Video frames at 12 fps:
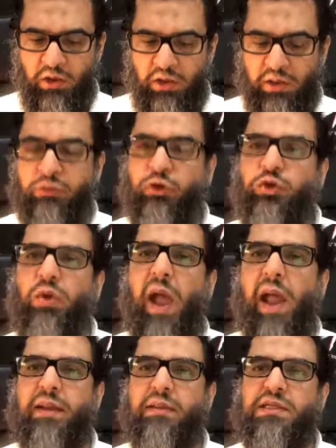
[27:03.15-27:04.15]
So you
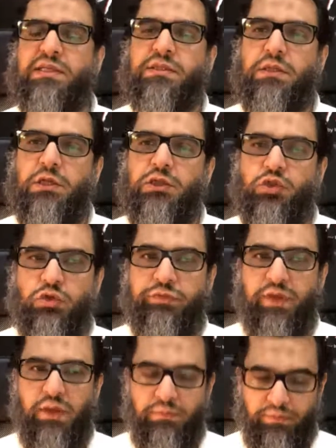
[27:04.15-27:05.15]
had this
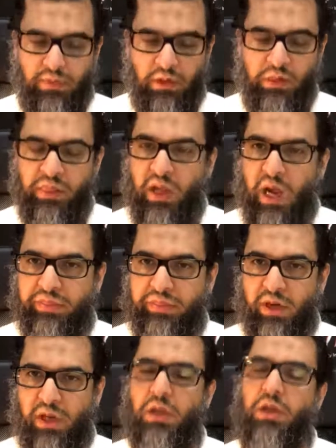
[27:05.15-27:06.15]
Sufi, the
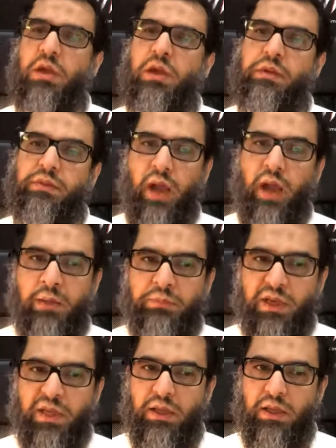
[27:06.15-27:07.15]
Athari, the
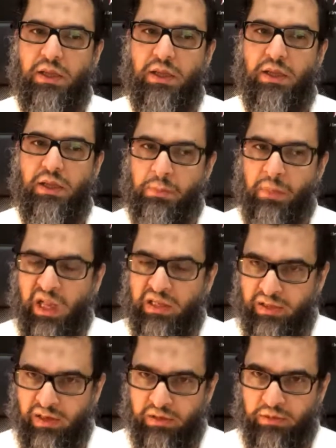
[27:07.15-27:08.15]
Hanbali, the
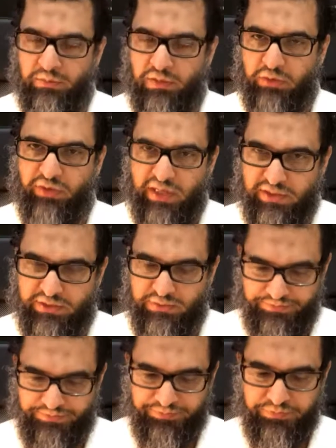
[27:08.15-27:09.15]
Maliki
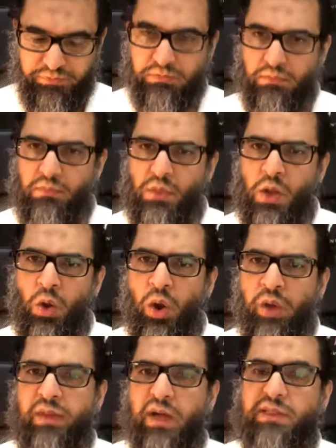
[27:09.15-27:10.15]
creeds.
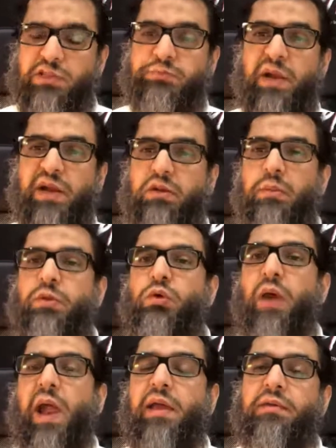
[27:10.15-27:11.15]
On the other spectrum, you
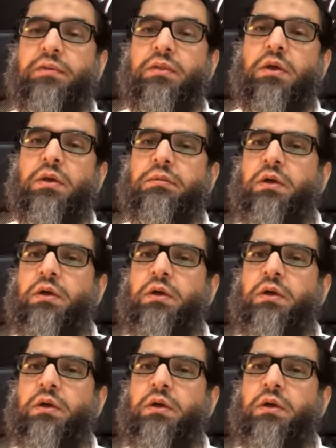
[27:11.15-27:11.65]
had the